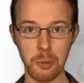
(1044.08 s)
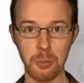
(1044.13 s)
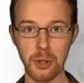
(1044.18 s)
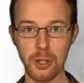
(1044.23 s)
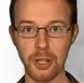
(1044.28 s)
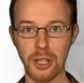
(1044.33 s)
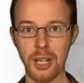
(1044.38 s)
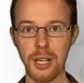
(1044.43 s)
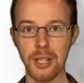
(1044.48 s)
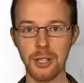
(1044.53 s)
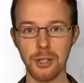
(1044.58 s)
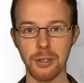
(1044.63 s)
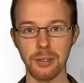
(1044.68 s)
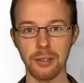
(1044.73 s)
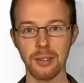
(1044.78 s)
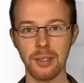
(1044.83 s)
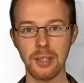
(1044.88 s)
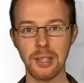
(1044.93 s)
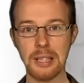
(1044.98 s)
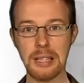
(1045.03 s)
communication,
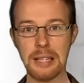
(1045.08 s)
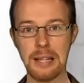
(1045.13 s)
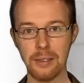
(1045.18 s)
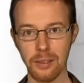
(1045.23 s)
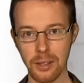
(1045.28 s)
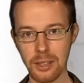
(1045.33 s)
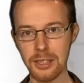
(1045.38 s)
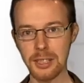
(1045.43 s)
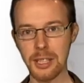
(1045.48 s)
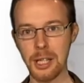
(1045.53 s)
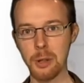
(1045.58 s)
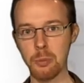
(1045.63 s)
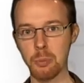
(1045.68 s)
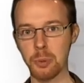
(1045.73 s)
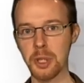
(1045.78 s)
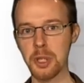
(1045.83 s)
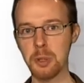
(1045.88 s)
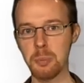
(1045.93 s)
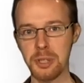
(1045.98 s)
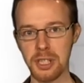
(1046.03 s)
this time
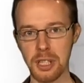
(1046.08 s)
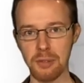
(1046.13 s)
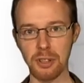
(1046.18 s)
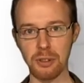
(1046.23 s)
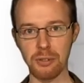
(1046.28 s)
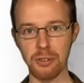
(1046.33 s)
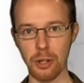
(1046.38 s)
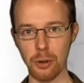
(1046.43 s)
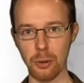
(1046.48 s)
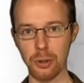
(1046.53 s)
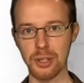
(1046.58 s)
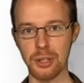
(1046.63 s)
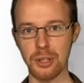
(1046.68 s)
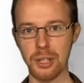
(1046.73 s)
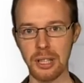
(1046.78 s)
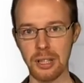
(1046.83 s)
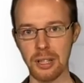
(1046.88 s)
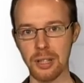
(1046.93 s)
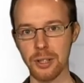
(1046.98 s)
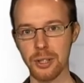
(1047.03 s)
with a specific focus
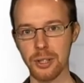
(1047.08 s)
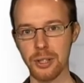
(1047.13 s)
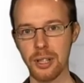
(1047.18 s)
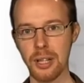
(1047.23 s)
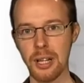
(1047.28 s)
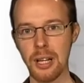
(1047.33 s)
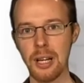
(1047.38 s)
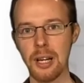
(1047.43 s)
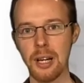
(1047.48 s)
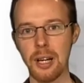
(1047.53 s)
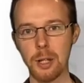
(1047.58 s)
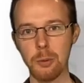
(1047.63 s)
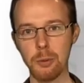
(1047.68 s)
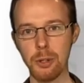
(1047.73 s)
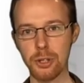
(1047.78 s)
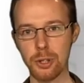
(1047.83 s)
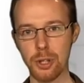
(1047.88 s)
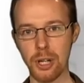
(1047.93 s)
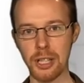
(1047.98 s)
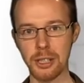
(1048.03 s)
on English, and
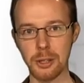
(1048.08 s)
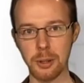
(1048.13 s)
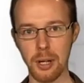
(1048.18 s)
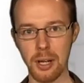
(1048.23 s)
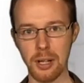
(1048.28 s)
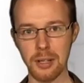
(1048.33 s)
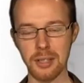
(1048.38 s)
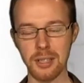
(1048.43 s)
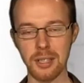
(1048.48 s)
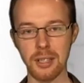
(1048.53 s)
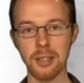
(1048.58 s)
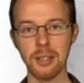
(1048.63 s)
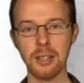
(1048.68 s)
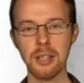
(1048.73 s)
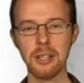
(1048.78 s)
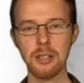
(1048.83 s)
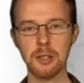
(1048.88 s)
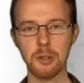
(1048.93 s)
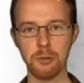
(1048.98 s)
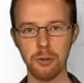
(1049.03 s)
we'll try to answer
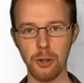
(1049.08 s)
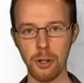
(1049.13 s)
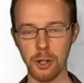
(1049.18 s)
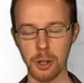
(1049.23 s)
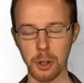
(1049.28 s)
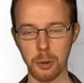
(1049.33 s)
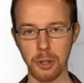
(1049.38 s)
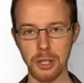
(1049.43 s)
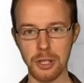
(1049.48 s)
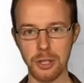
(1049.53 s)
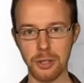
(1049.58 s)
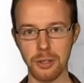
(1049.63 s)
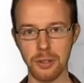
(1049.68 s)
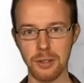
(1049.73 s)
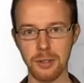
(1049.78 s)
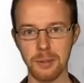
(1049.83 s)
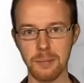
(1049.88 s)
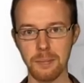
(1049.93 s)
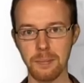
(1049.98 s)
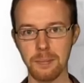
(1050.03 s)
the following
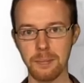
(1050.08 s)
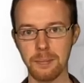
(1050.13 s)
questions.